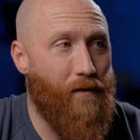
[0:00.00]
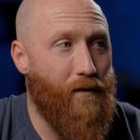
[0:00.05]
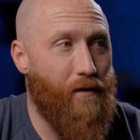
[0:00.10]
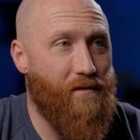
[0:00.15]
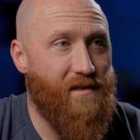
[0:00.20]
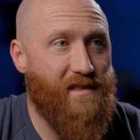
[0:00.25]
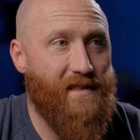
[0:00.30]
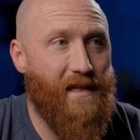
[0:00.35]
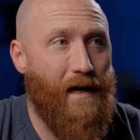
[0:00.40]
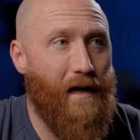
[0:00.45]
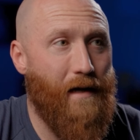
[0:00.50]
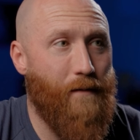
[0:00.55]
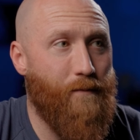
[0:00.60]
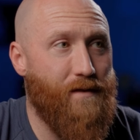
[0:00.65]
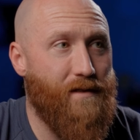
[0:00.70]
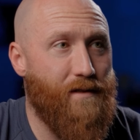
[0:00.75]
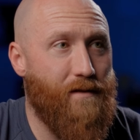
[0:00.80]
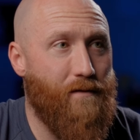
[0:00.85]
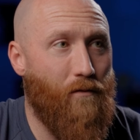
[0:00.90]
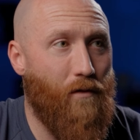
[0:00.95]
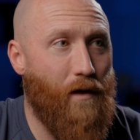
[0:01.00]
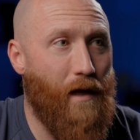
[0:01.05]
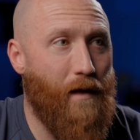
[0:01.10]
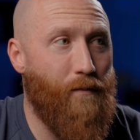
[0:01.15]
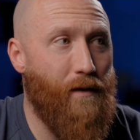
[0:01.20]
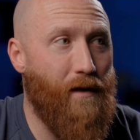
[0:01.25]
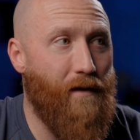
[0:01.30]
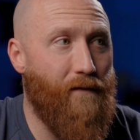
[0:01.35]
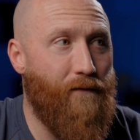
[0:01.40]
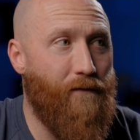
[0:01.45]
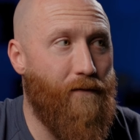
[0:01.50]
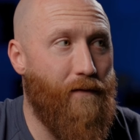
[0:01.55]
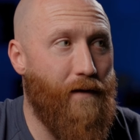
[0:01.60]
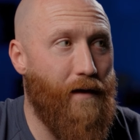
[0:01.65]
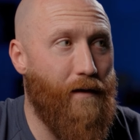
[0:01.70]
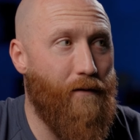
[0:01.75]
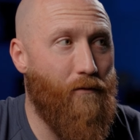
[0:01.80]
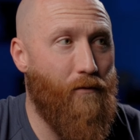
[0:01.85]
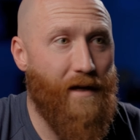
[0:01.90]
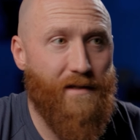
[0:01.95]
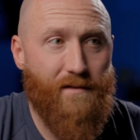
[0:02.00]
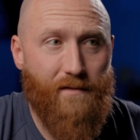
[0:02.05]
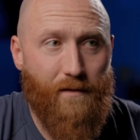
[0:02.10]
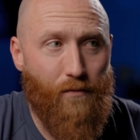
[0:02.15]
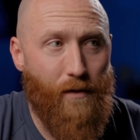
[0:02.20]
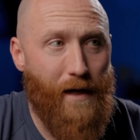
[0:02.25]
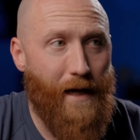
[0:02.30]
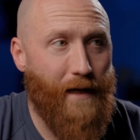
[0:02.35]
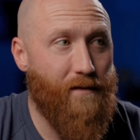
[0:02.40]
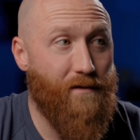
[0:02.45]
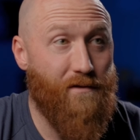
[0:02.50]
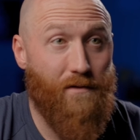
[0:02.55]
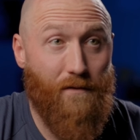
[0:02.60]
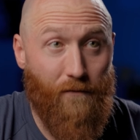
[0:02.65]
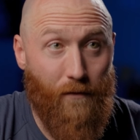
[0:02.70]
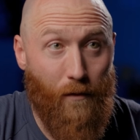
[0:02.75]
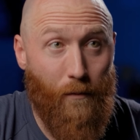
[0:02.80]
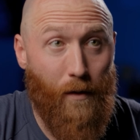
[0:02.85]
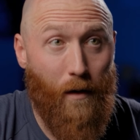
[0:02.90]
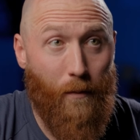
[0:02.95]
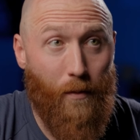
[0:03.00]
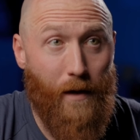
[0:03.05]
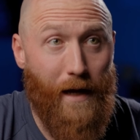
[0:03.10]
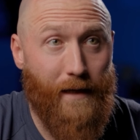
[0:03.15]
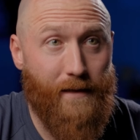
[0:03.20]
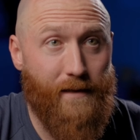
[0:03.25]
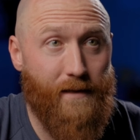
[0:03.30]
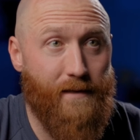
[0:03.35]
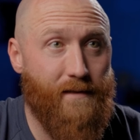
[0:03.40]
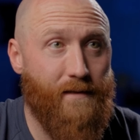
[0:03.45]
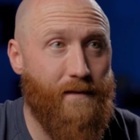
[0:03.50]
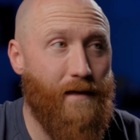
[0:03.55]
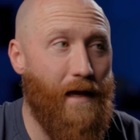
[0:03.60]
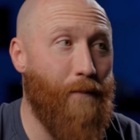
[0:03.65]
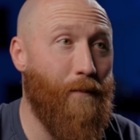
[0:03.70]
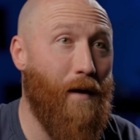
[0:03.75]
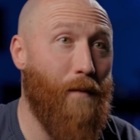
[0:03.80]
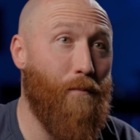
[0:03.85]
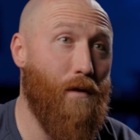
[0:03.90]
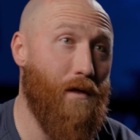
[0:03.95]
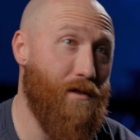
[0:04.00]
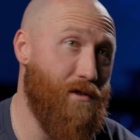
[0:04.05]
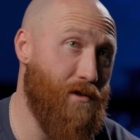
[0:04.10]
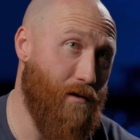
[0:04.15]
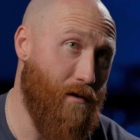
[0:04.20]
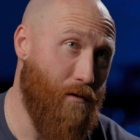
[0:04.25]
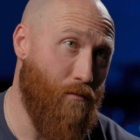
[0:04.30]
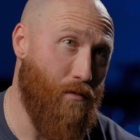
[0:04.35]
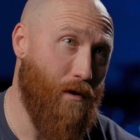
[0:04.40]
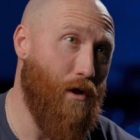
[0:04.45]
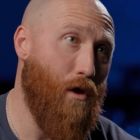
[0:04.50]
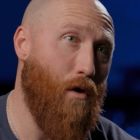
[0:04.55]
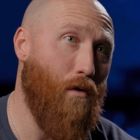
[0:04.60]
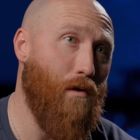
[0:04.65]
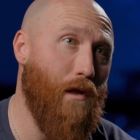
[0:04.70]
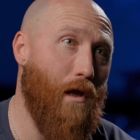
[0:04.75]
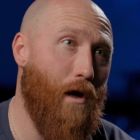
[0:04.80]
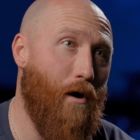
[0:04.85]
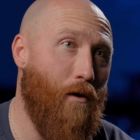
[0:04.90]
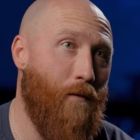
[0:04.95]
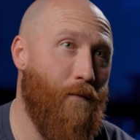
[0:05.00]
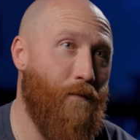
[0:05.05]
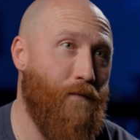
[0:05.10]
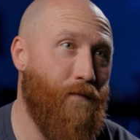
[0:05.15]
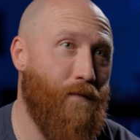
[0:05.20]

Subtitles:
there was times when I'd be at wrestling practice or football practice, and my blood sugar would go low.